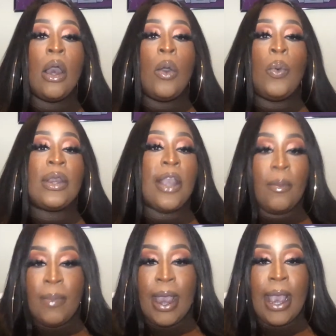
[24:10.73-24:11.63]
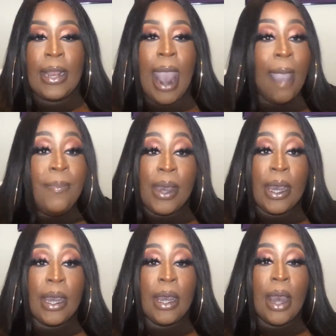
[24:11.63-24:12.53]
with their men,
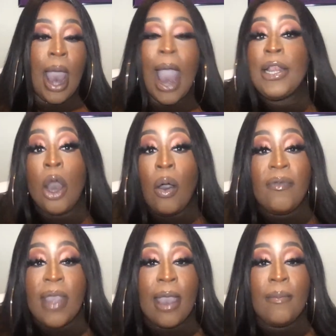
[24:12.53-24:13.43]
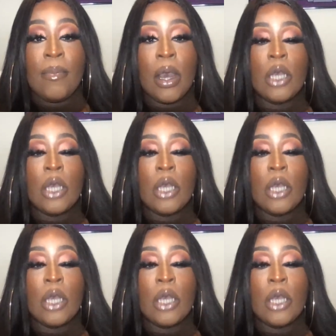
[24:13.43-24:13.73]
happy. I know of them.